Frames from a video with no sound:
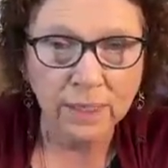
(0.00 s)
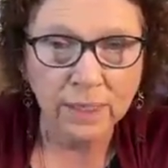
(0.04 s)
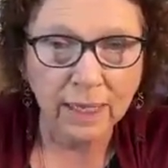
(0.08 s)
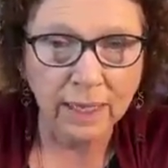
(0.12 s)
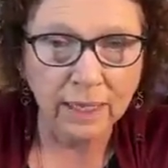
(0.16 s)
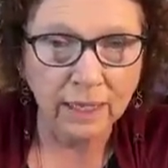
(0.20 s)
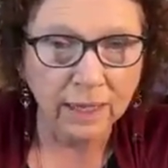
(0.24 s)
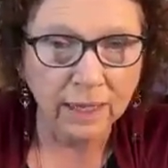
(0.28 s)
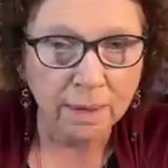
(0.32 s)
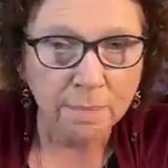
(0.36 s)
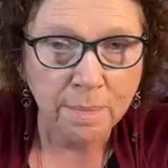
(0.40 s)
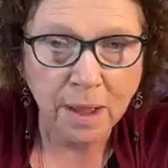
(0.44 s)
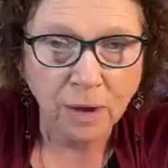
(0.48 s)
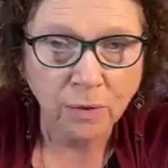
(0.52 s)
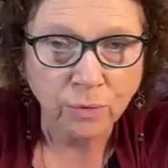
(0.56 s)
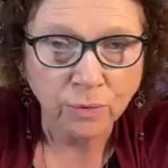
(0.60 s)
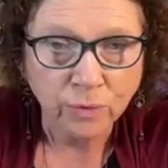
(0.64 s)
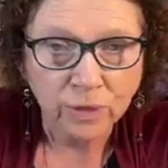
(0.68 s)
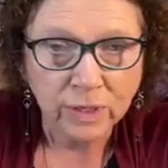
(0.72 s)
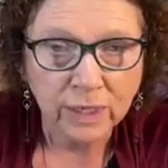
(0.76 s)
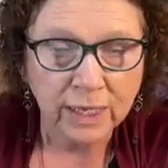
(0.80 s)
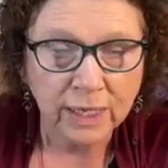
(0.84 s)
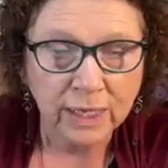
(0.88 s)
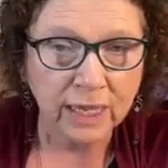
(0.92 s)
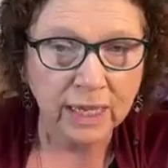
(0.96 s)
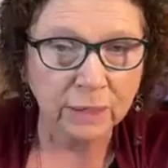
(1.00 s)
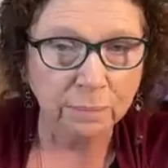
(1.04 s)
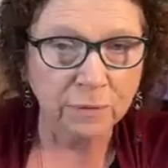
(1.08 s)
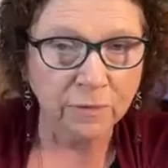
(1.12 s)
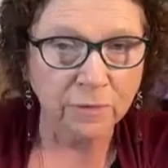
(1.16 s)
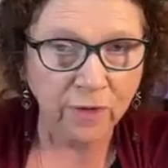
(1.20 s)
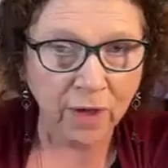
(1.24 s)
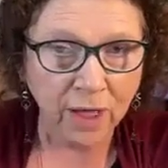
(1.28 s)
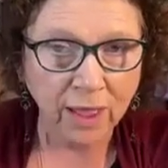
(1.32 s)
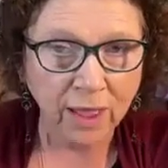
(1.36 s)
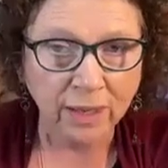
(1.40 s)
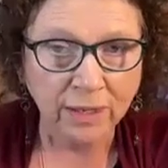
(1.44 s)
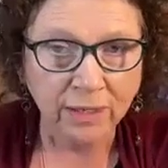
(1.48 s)
It'll come out. It'll be
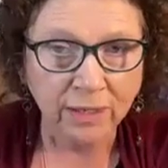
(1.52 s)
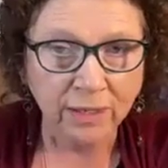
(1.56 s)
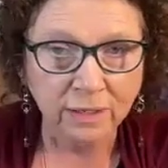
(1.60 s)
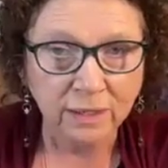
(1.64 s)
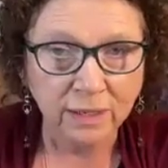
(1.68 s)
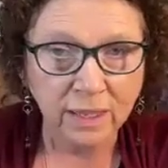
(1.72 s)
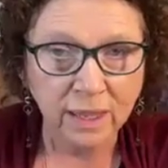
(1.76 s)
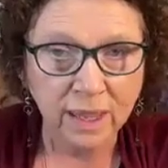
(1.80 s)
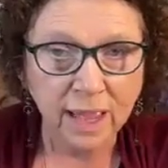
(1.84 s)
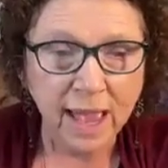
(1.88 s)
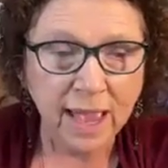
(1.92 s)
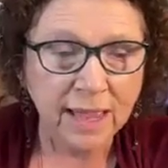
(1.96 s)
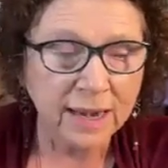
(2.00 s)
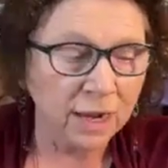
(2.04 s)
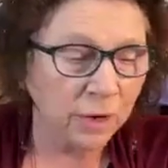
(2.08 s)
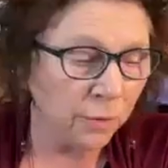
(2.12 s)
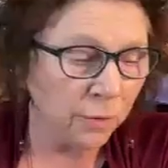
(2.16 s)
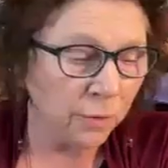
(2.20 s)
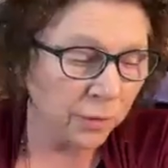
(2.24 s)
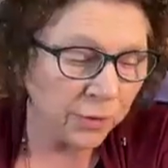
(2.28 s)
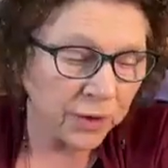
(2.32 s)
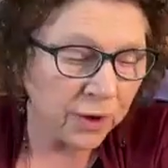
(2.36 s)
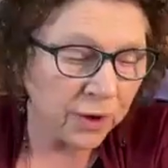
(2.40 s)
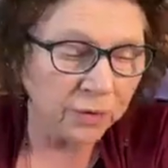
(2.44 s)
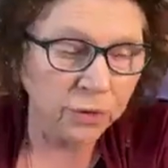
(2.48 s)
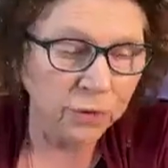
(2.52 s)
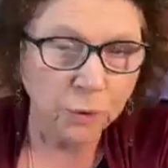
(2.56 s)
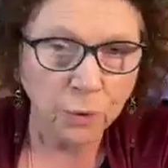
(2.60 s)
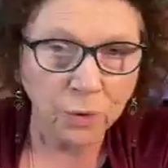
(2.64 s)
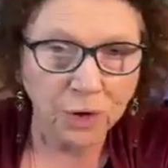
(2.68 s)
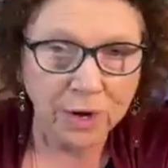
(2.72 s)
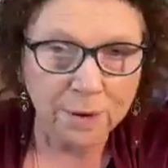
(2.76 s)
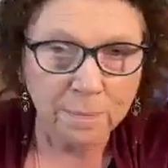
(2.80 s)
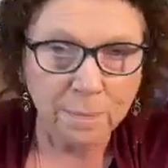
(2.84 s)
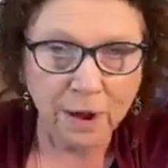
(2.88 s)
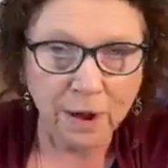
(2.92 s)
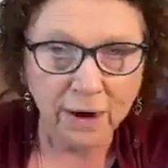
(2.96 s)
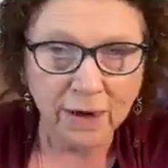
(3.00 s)
fine. And I don't think you have to
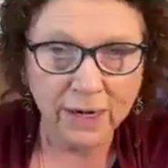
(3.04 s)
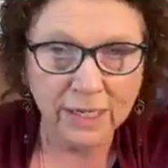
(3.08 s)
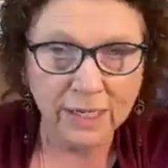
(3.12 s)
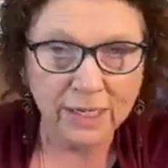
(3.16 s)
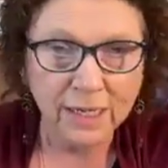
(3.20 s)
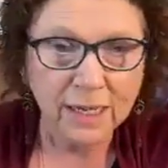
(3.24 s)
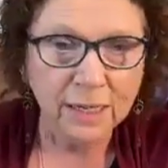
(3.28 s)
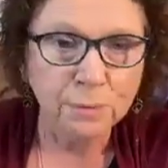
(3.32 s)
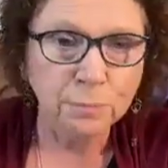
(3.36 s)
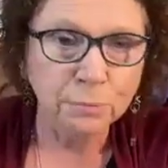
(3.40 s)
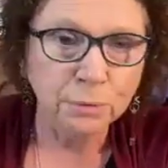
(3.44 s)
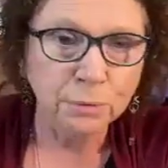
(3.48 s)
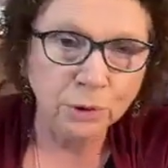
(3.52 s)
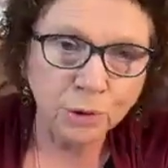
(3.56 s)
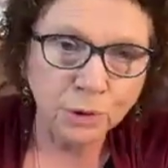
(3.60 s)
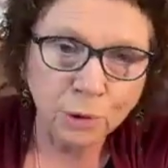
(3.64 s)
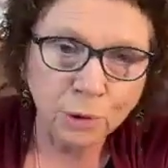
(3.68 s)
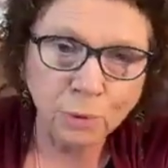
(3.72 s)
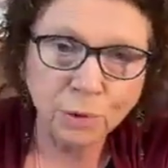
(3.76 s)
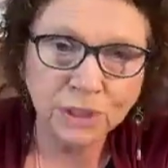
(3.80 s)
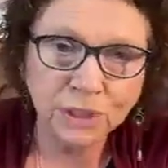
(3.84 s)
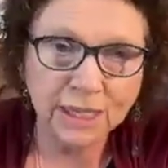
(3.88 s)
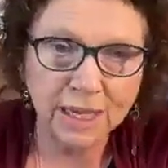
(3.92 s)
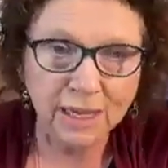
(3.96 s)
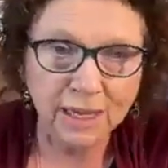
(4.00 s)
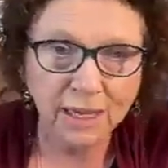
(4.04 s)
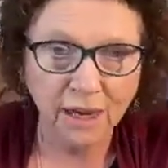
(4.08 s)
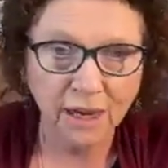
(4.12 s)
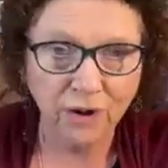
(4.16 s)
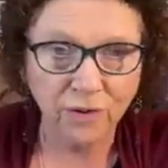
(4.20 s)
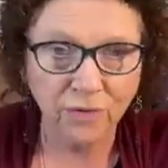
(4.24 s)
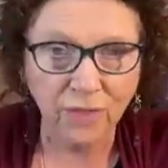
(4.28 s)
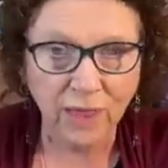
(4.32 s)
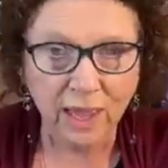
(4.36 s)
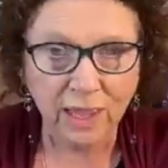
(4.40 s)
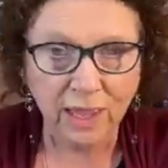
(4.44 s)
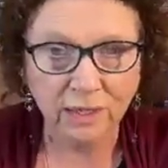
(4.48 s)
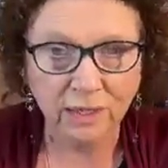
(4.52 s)
worry about it. Pluto will take care
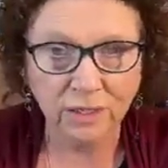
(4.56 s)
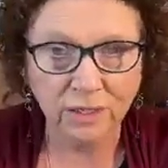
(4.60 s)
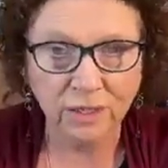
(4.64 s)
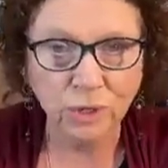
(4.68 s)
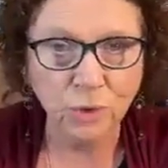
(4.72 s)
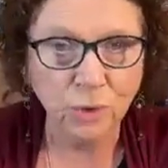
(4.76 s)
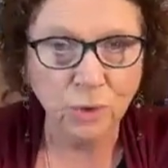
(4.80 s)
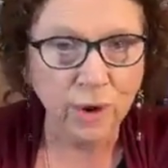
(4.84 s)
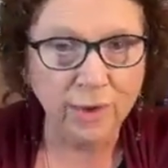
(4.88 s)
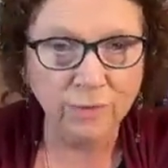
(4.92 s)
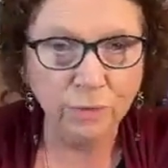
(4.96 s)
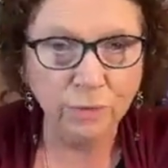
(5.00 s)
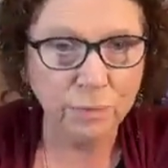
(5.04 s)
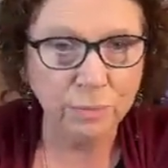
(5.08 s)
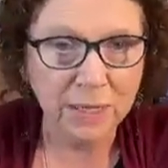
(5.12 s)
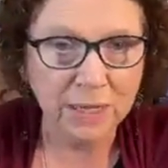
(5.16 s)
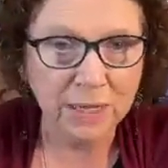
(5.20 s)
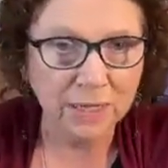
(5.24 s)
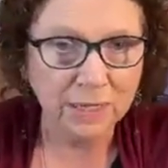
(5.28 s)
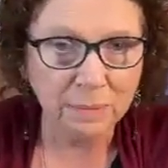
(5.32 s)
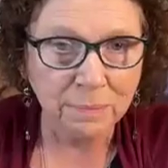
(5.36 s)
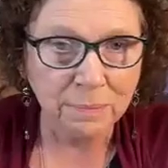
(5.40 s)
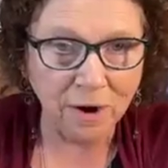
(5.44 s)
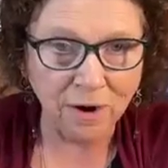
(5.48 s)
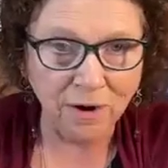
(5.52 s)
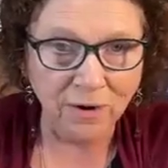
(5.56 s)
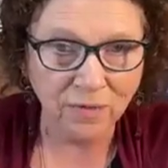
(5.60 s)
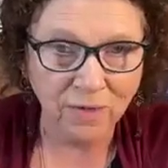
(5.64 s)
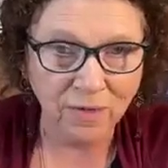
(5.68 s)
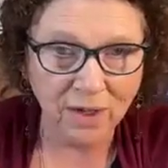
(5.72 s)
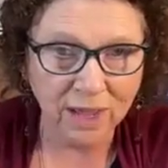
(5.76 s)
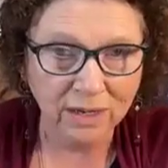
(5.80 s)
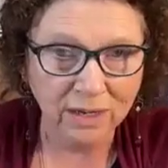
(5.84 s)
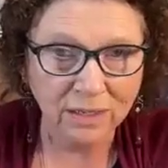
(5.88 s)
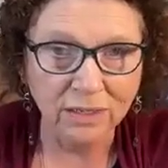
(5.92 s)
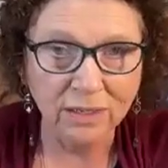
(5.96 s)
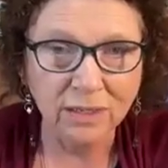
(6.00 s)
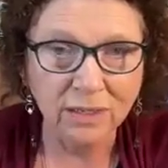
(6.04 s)
of that. You don't have to be any part of
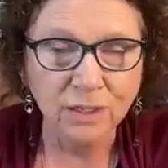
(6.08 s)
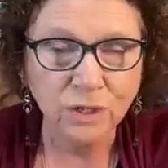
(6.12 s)
that.